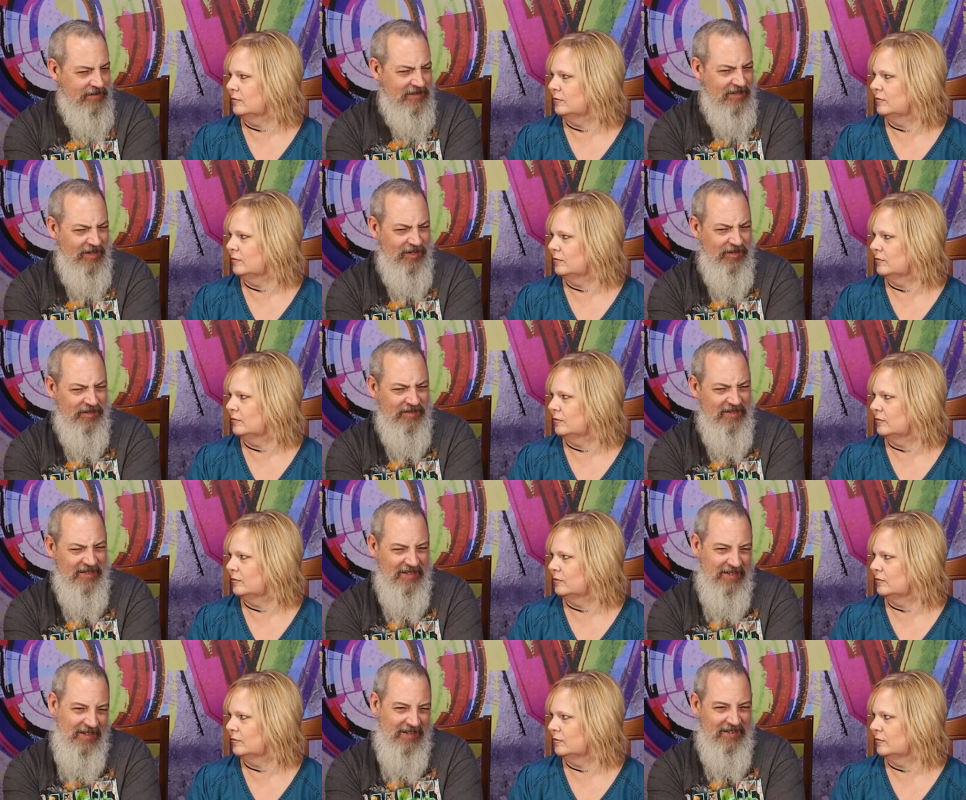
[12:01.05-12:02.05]
Speaker 1: So
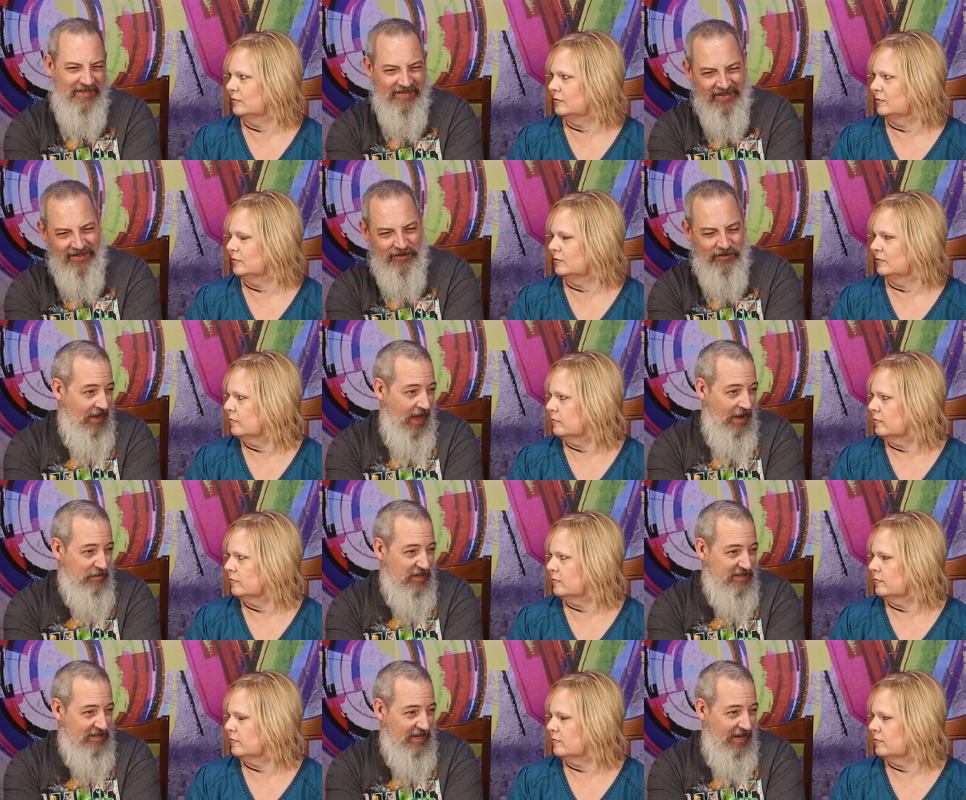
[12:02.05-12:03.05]
I don't know. I'm
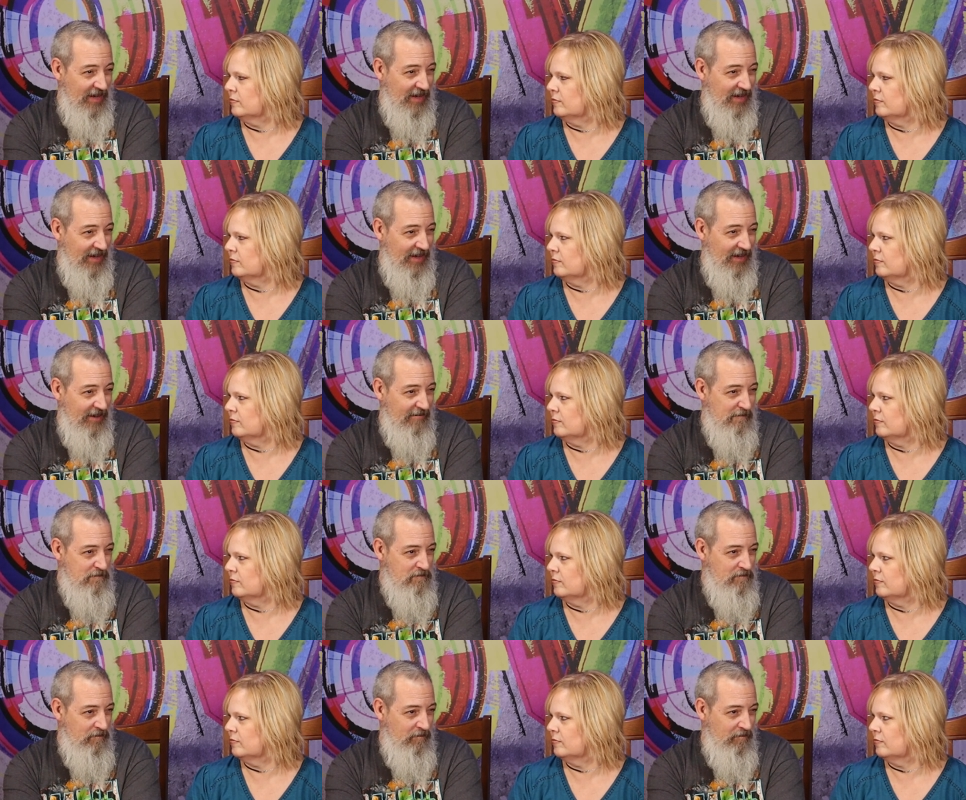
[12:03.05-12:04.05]
gonna say
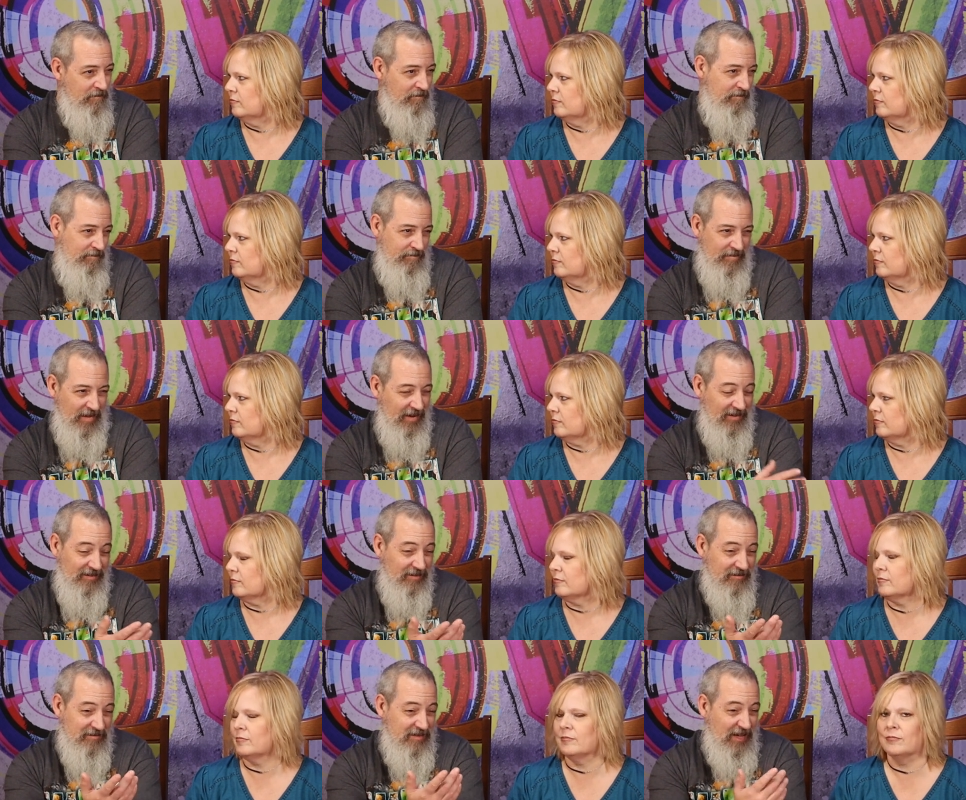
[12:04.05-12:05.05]

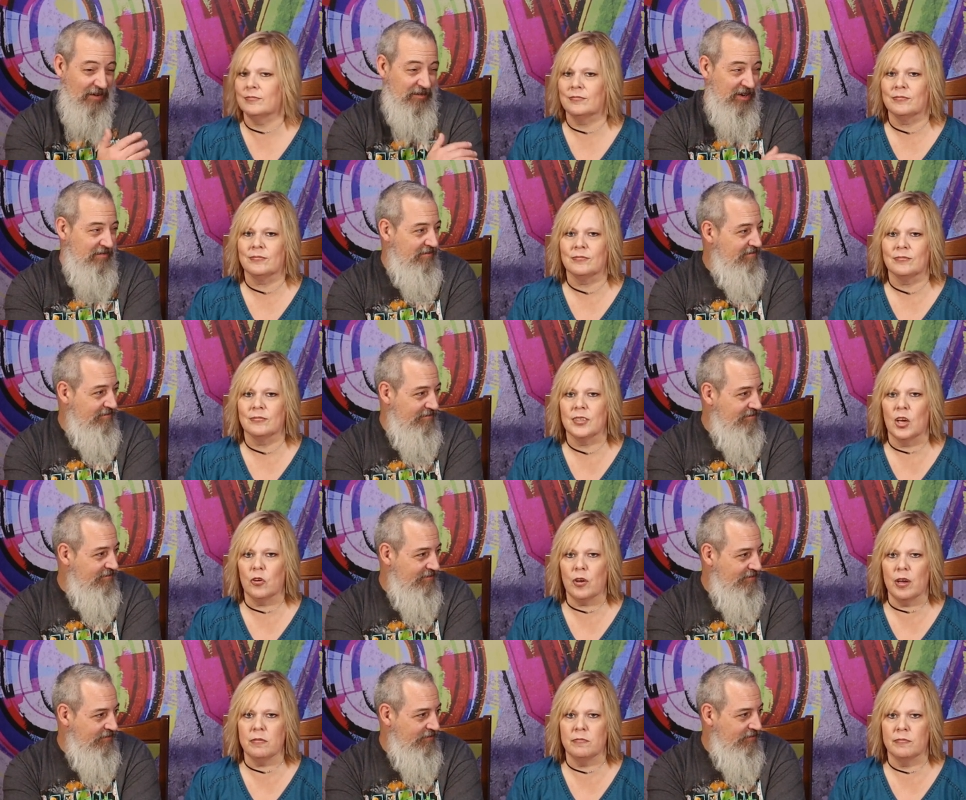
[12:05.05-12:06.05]
seven.
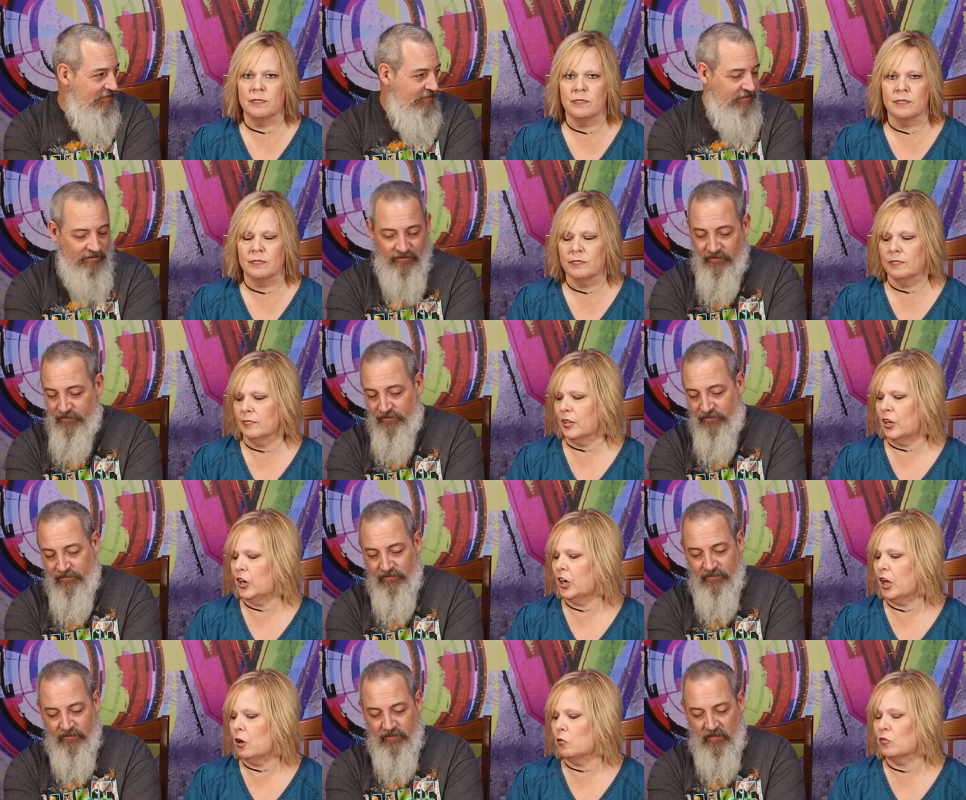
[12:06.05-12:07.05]
Okay
Speaker 2: there you
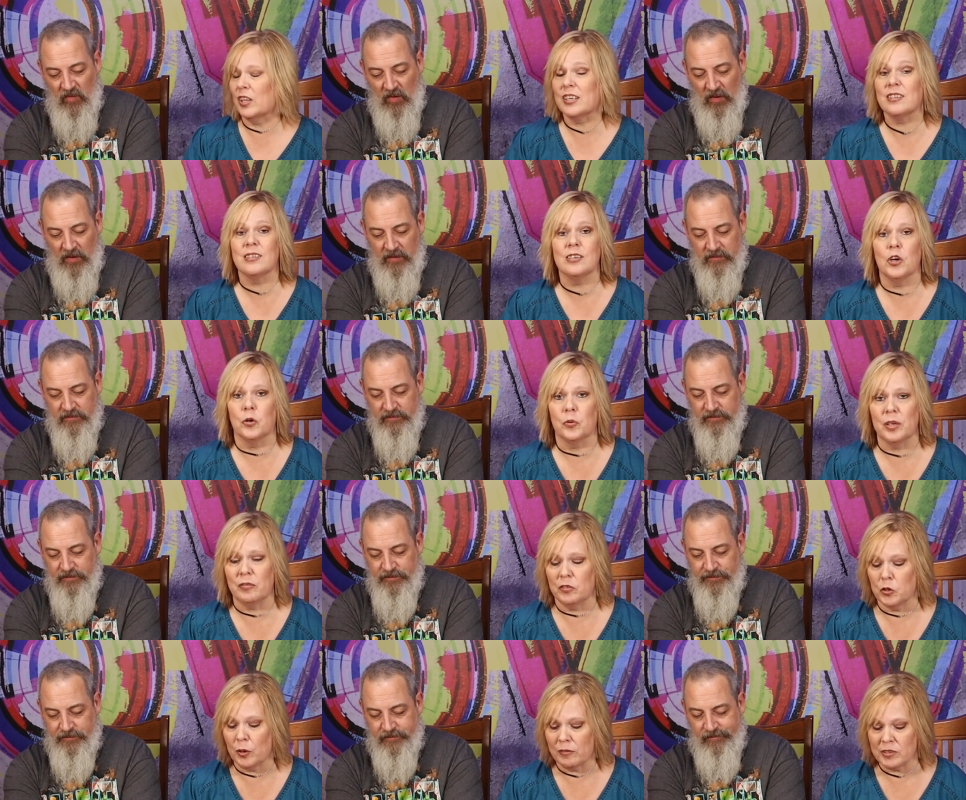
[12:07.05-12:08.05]
go. Let us know
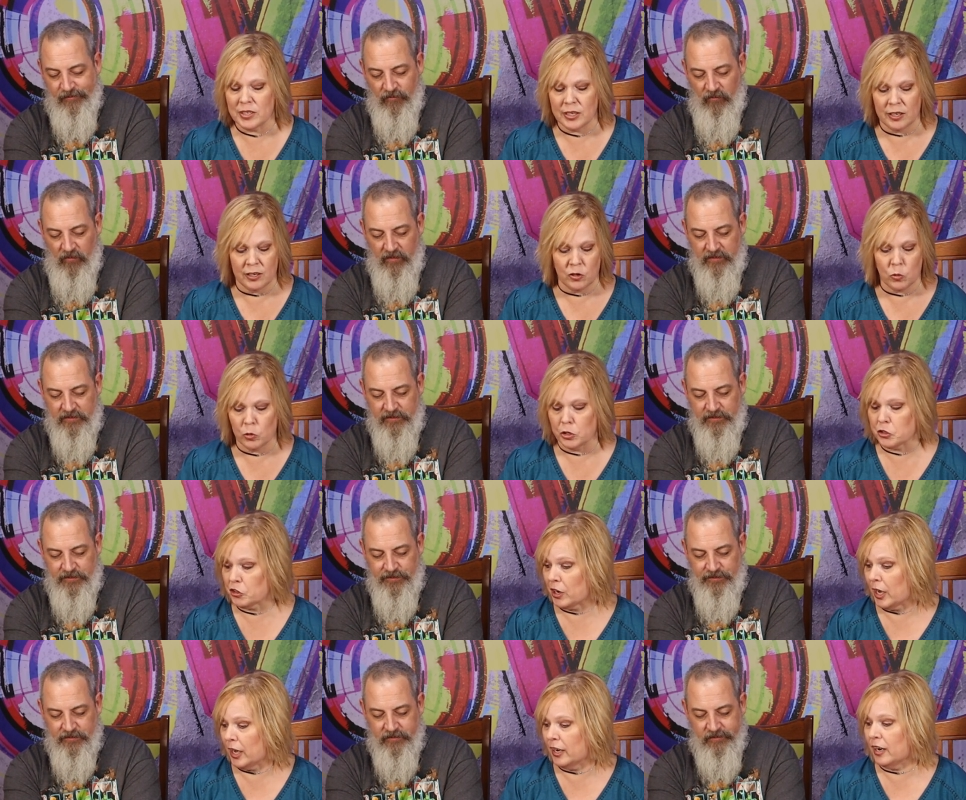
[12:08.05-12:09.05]
if you have seen or
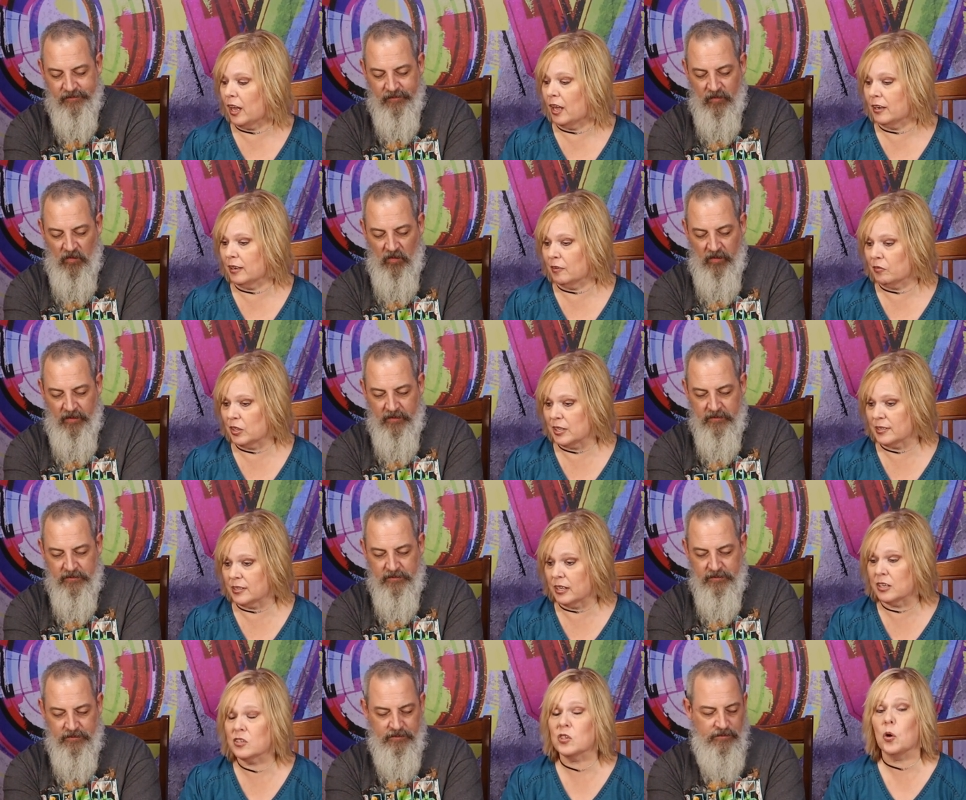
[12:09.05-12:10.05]
tried any of these
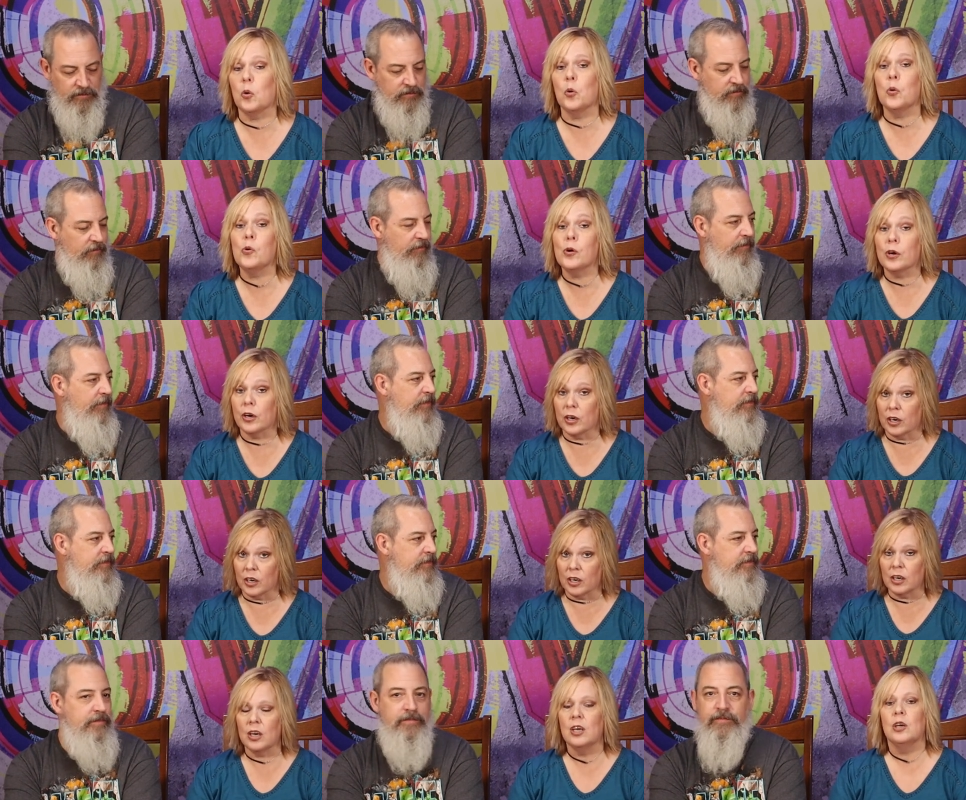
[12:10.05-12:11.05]
things
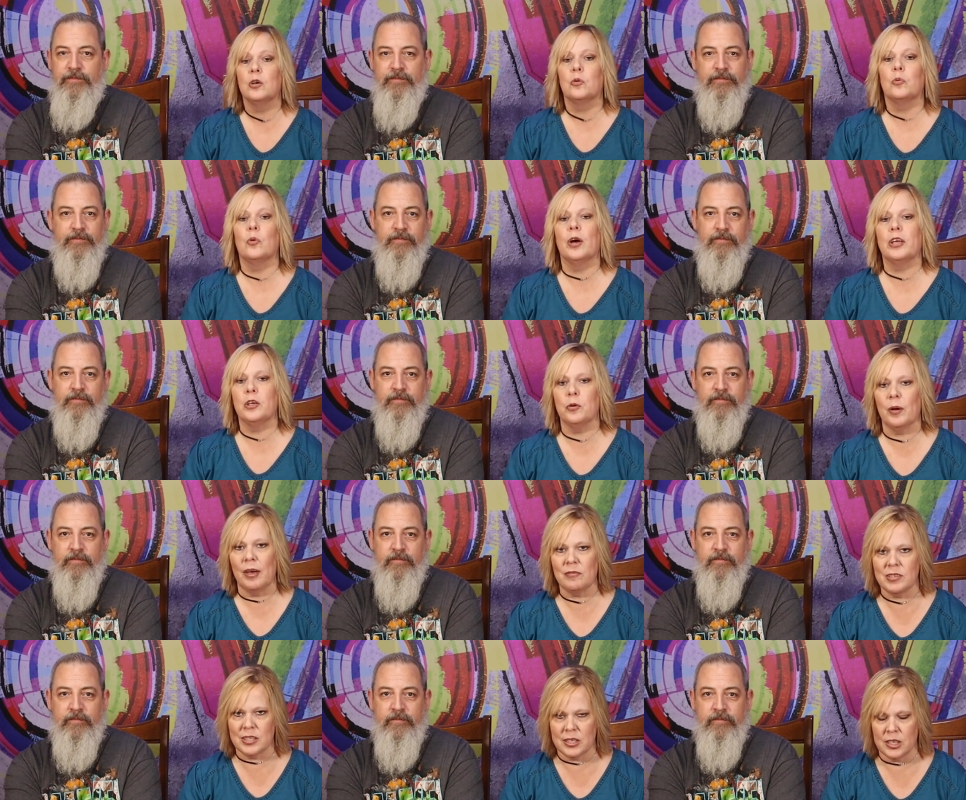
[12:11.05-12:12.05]
or what you
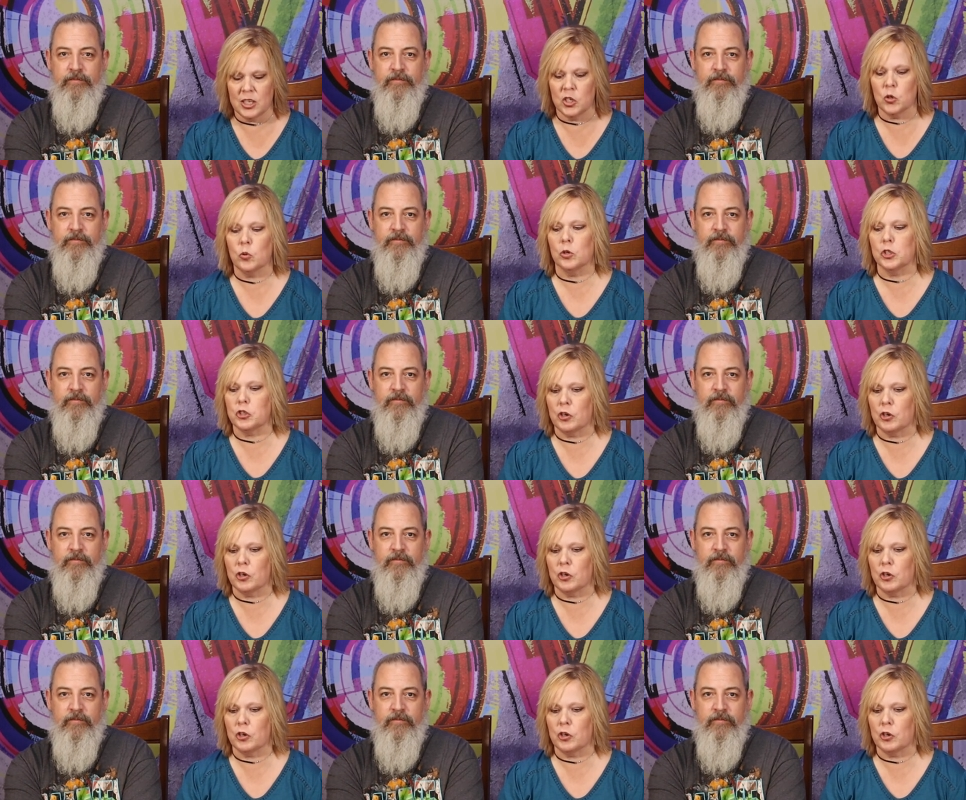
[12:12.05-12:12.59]
have seen or